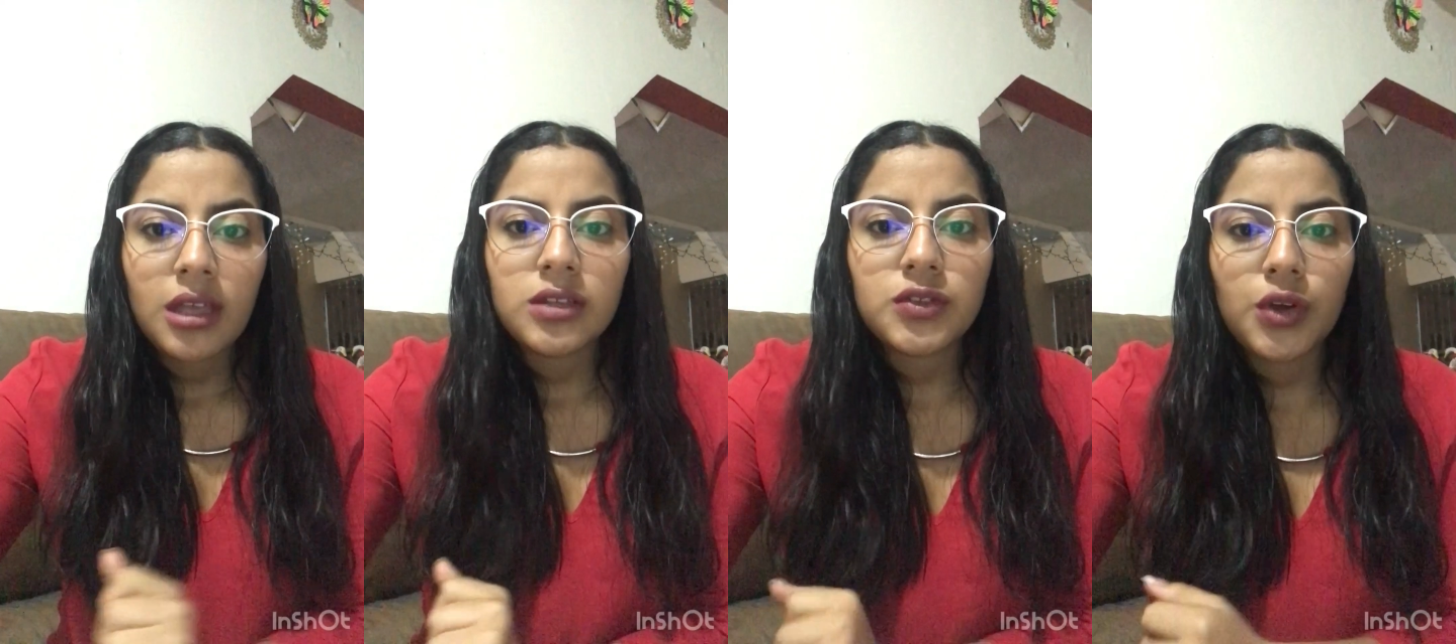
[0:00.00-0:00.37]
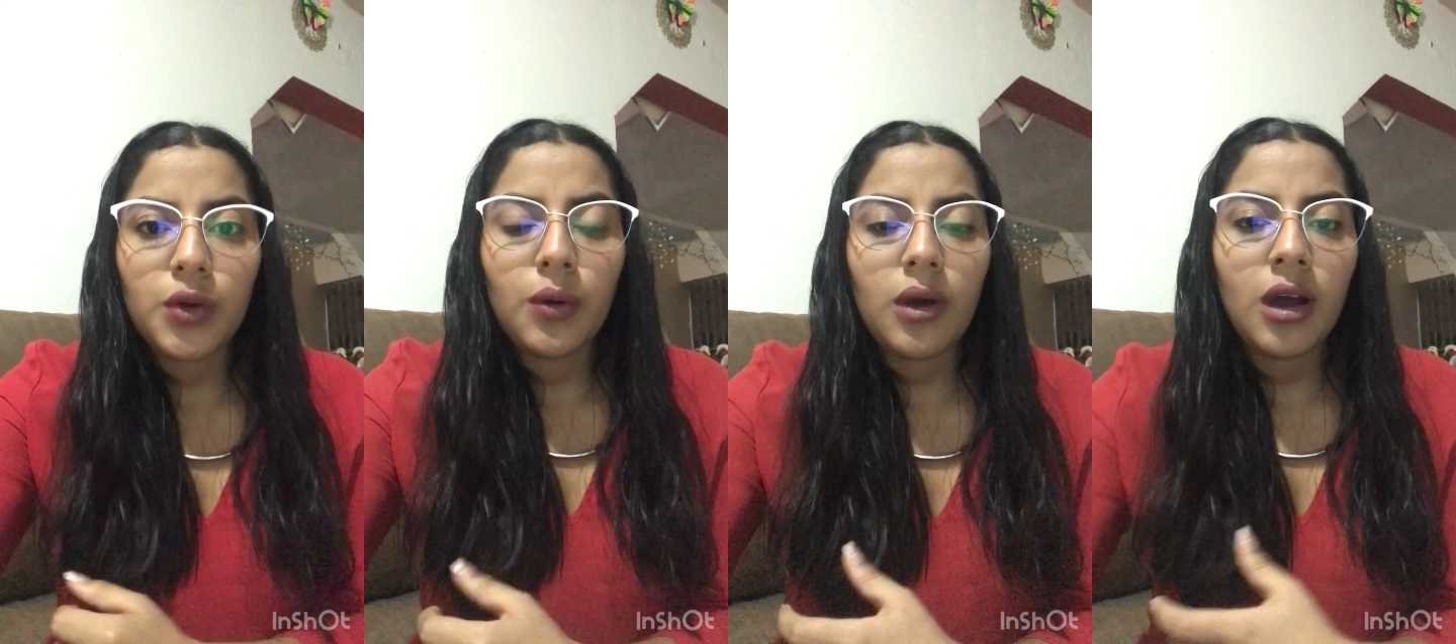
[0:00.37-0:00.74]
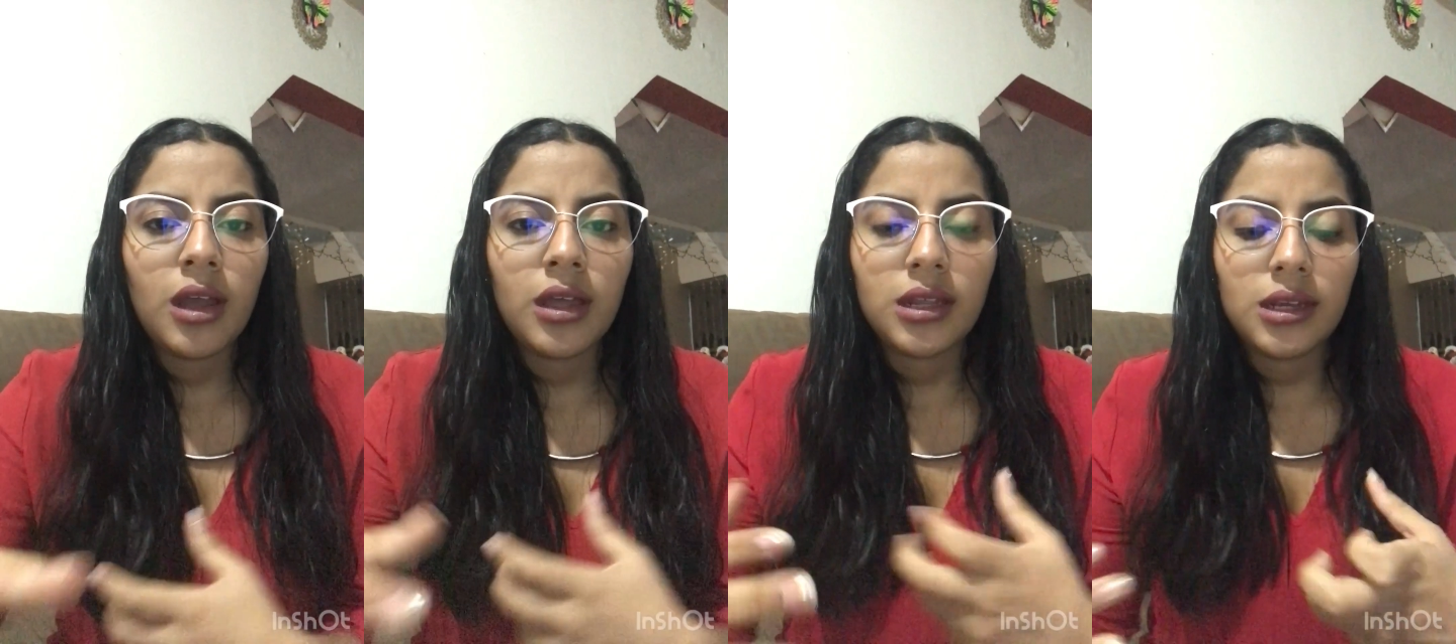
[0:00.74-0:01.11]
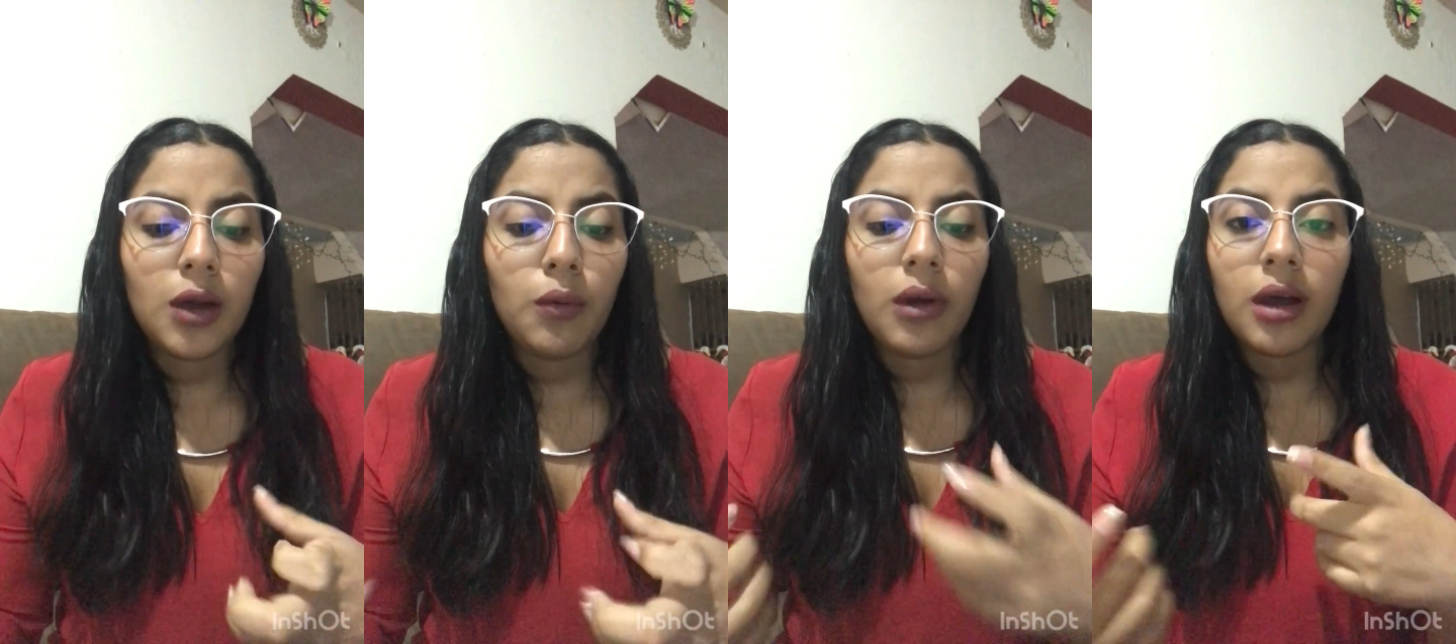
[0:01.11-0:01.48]
So
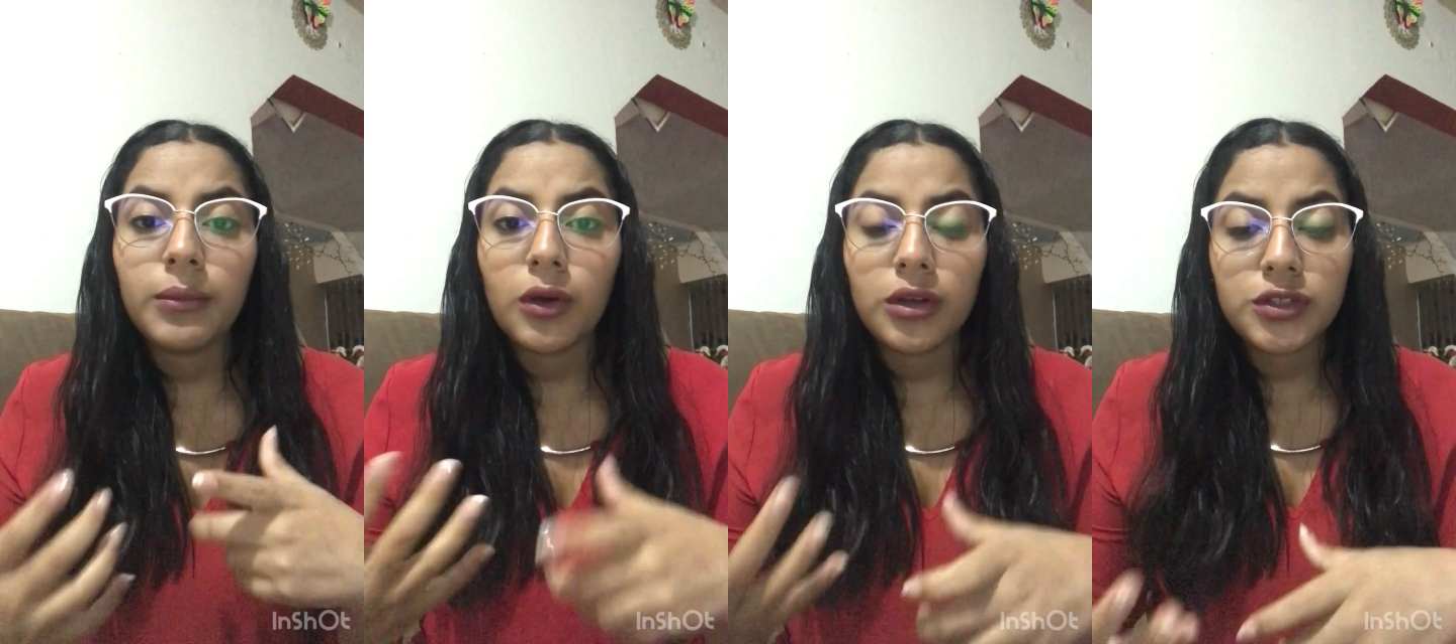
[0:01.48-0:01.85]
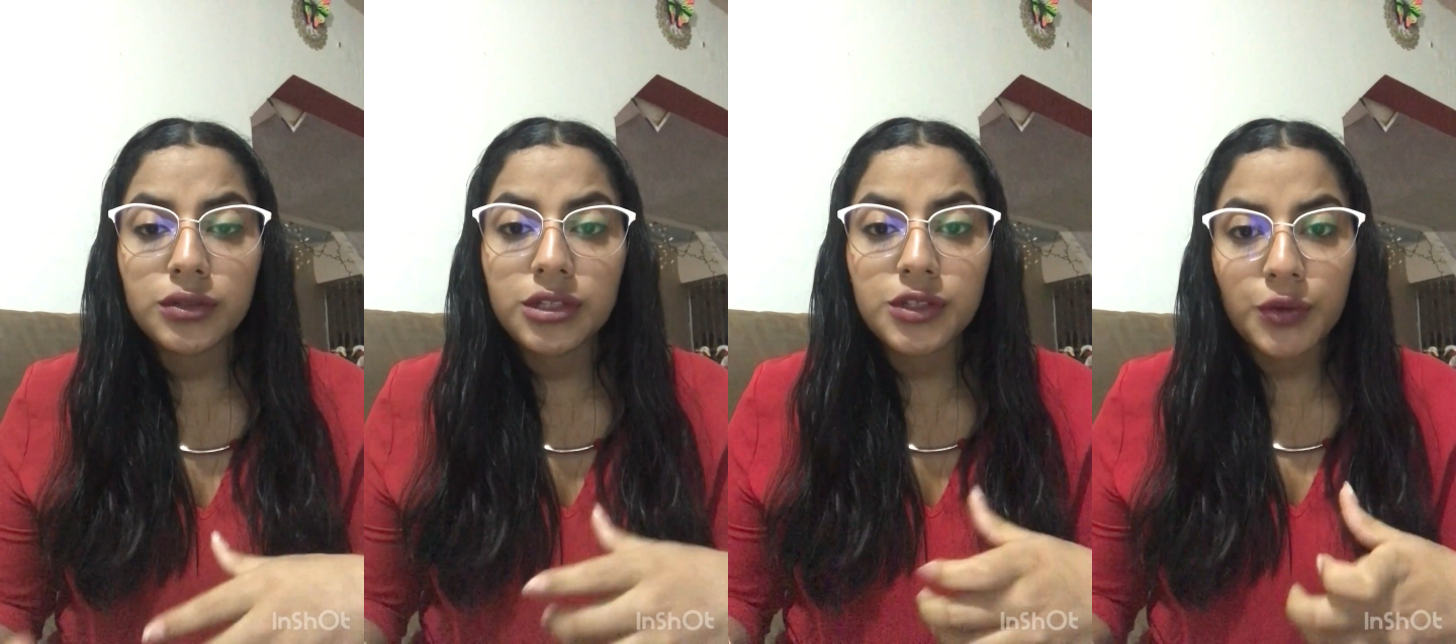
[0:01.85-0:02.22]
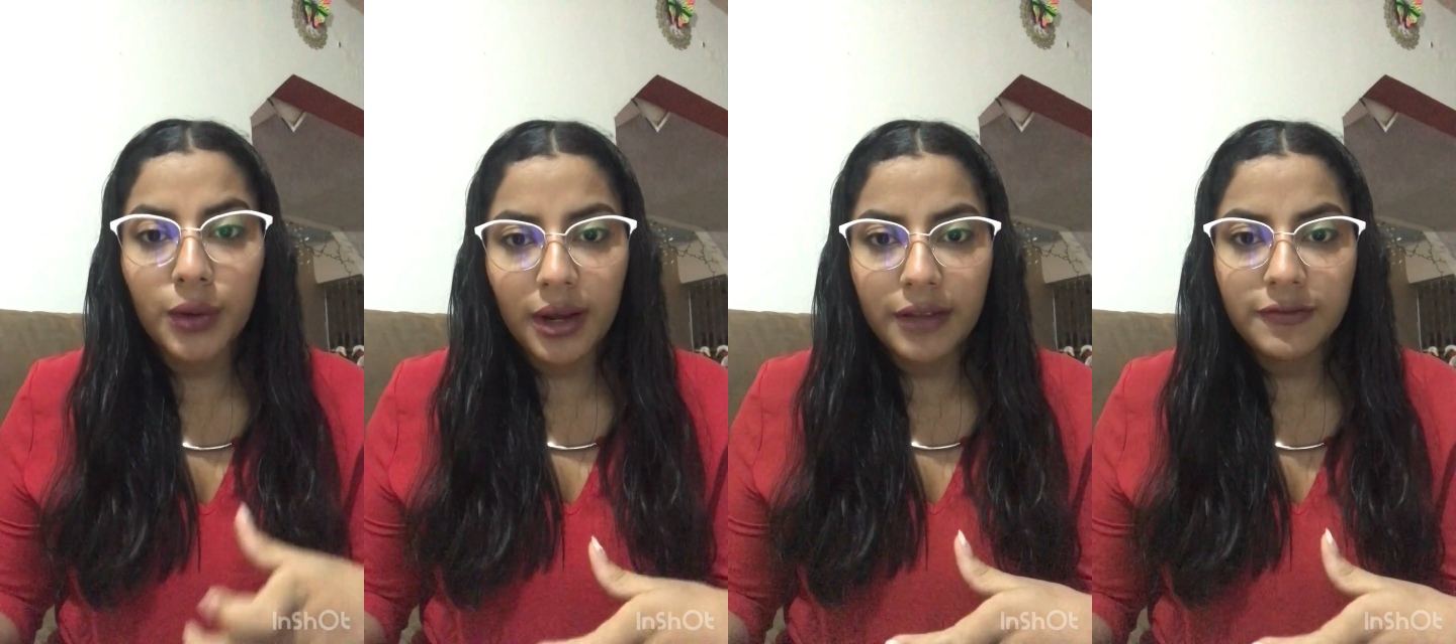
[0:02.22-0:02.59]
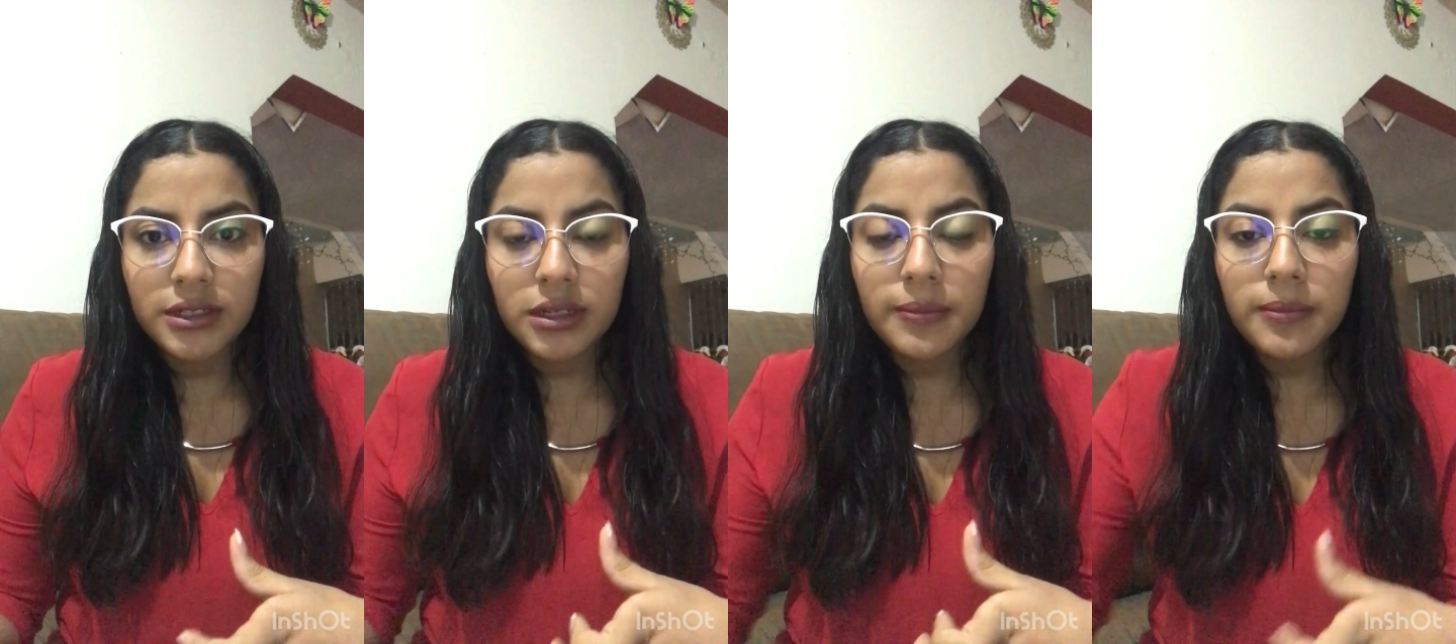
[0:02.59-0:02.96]
now I'm going to describe
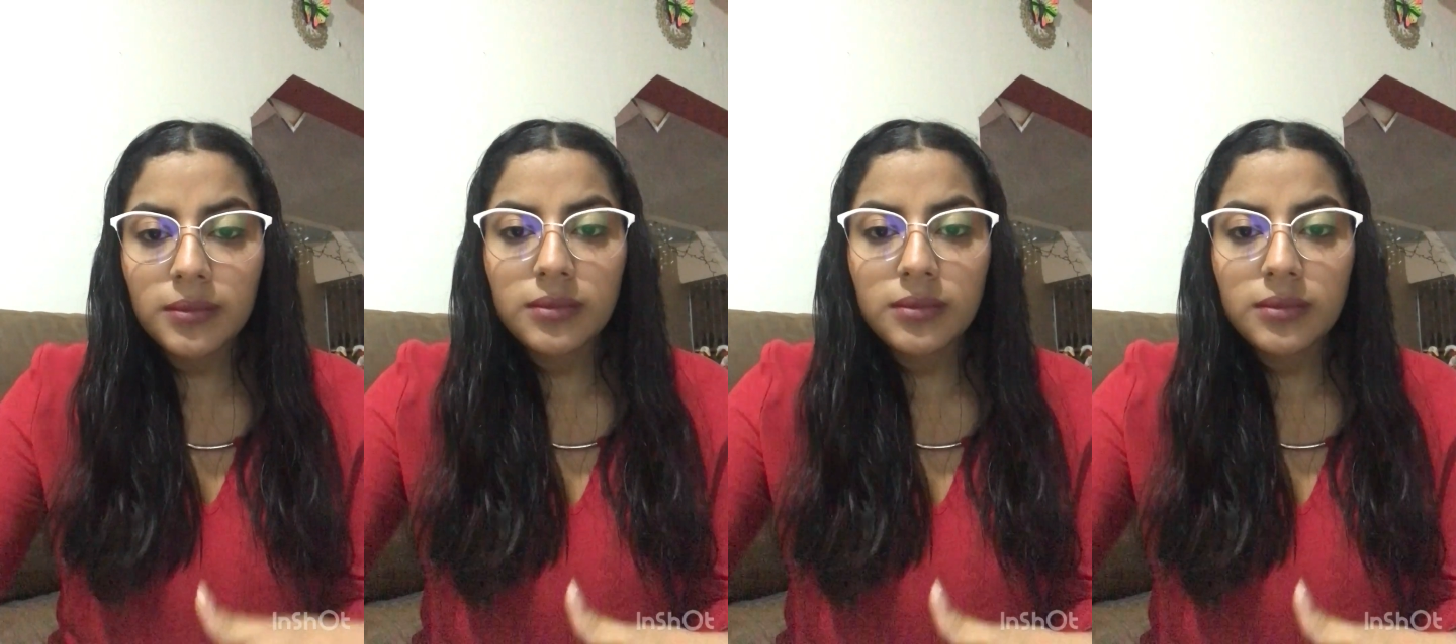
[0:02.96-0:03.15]
them.